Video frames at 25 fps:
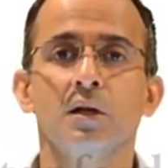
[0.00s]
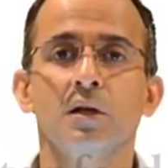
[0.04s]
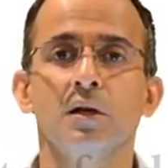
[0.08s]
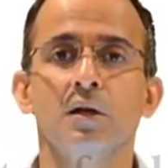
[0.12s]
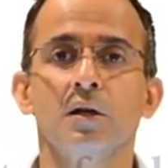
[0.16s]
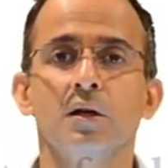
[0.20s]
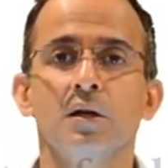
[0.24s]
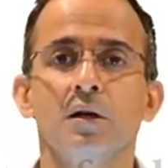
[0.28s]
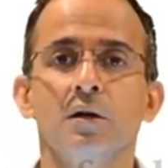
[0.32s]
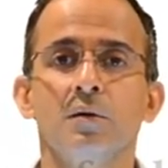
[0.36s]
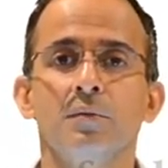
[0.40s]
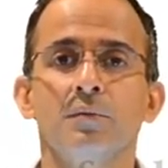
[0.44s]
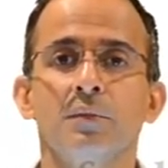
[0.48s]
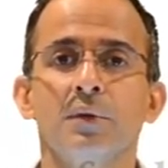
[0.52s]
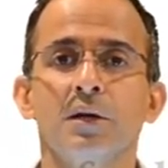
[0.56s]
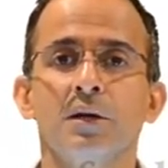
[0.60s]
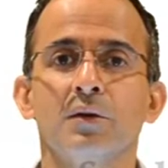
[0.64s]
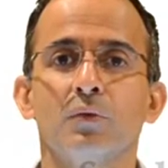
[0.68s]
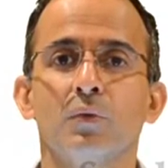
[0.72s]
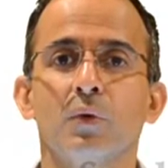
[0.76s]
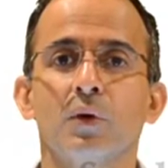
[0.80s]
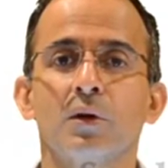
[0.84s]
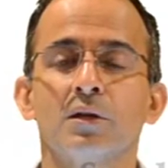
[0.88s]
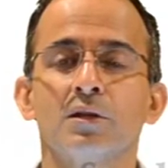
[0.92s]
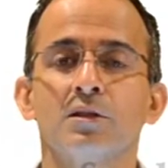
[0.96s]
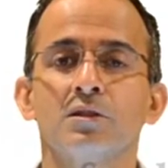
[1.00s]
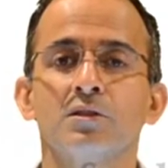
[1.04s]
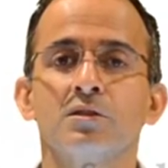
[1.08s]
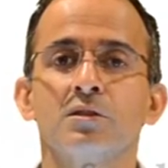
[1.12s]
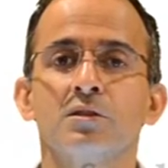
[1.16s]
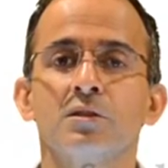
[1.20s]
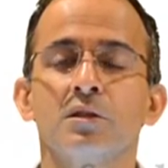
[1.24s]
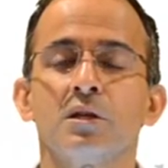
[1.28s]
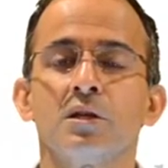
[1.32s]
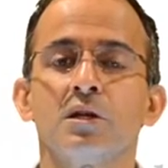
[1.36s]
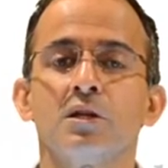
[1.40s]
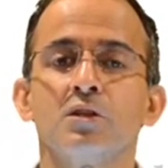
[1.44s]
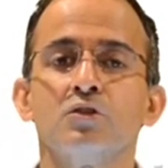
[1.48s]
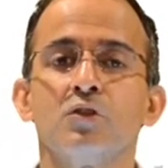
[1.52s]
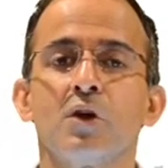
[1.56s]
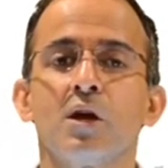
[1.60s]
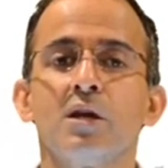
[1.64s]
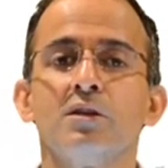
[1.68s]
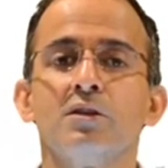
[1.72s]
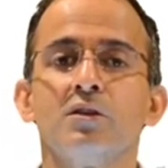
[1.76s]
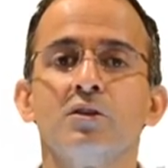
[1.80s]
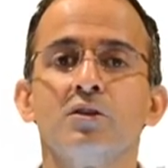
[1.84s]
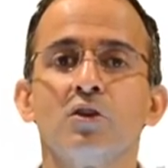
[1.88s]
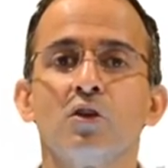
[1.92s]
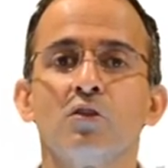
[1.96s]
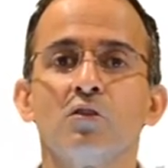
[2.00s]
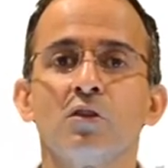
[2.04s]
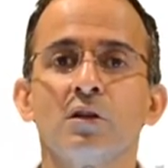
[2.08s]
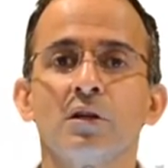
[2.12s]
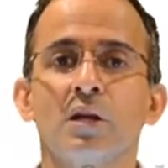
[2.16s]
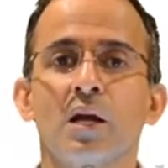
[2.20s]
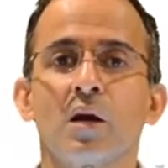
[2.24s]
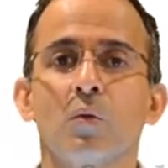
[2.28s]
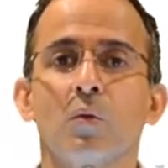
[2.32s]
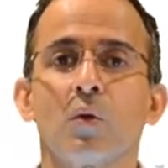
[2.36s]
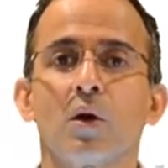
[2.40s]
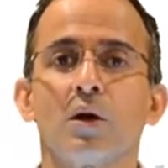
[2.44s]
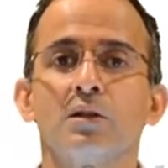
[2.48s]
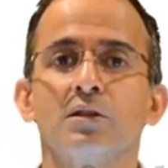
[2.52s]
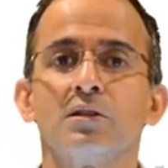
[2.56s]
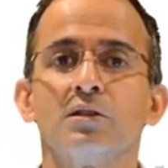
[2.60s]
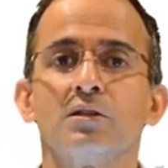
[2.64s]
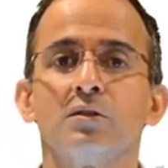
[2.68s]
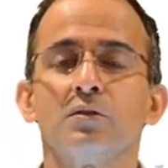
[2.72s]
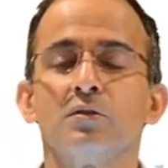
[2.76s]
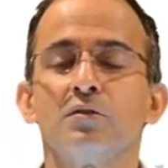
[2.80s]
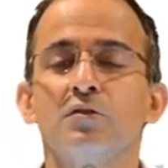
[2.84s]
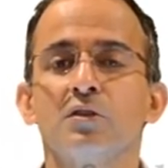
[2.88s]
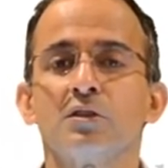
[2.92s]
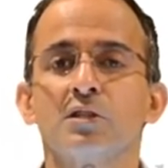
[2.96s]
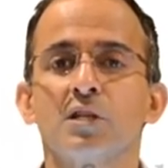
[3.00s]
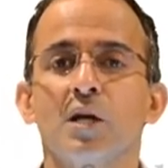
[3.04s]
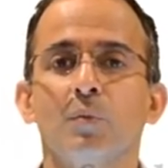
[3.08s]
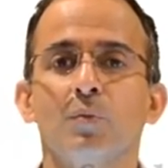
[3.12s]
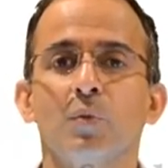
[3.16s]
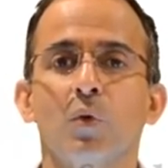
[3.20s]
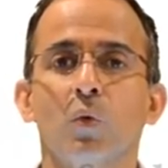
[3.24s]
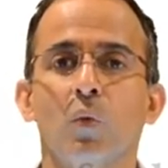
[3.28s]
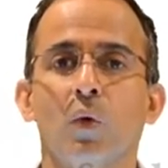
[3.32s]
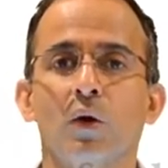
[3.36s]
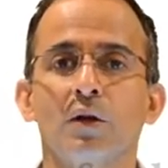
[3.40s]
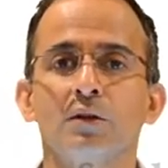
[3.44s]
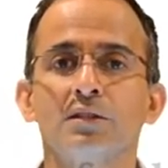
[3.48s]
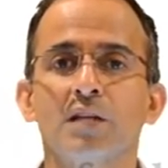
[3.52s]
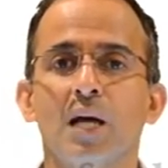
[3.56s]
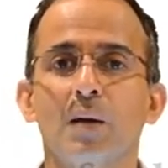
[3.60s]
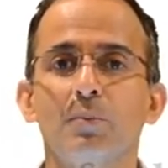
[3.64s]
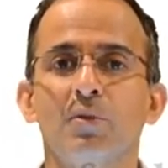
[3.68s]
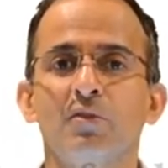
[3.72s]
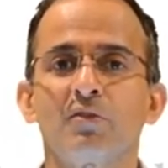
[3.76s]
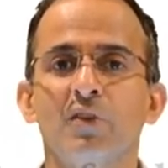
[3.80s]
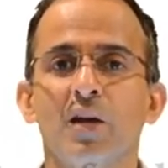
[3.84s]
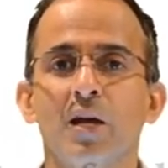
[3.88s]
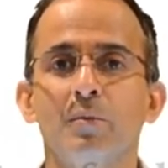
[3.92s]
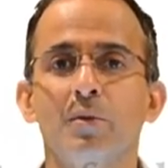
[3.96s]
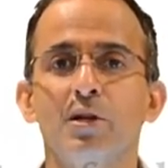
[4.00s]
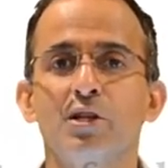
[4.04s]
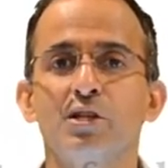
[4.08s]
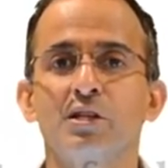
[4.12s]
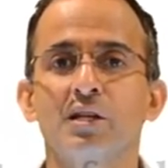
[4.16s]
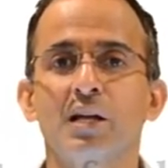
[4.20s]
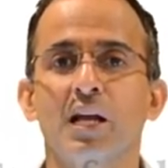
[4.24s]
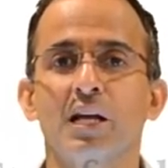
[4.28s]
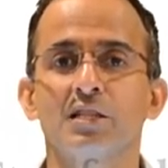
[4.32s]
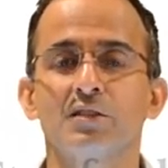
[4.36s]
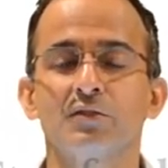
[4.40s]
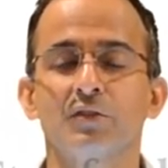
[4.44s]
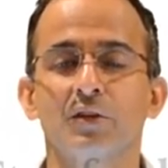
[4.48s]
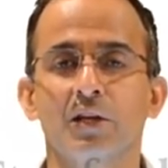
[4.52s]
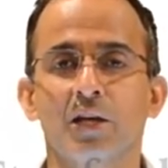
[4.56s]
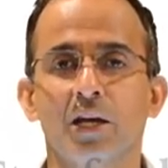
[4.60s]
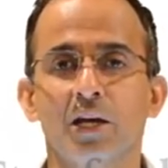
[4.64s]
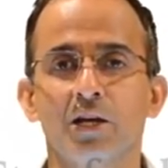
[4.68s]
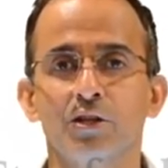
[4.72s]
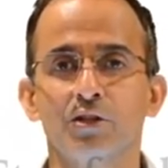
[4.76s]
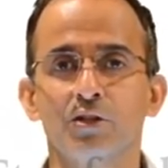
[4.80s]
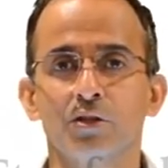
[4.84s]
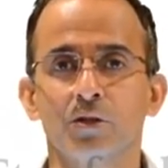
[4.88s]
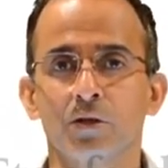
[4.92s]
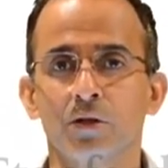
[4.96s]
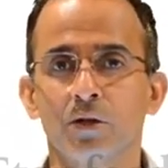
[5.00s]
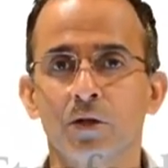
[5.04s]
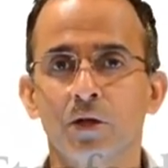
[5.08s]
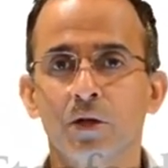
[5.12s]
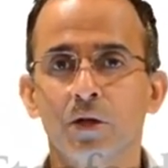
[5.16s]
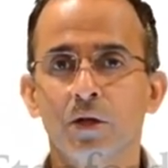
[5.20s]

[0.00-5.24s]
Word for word: Um, if one has trained a neural network to do, for example, one type of image classification,